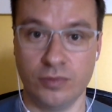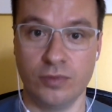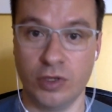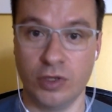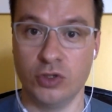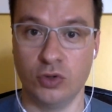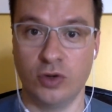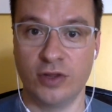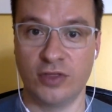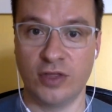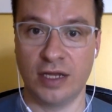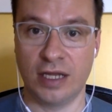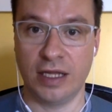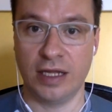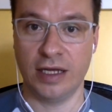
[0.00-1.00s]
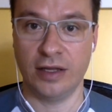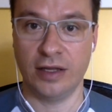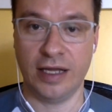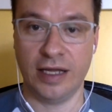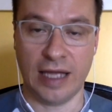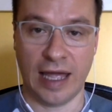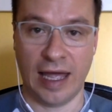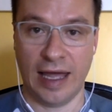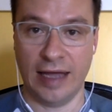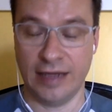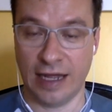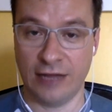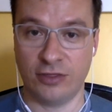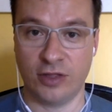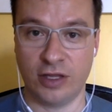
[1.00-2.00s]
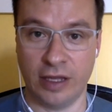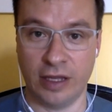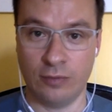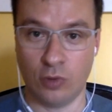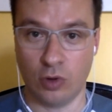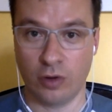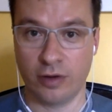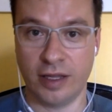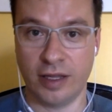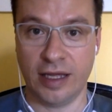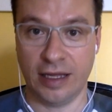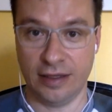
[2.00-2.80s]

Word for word: you're doing things legally and ethically and morally,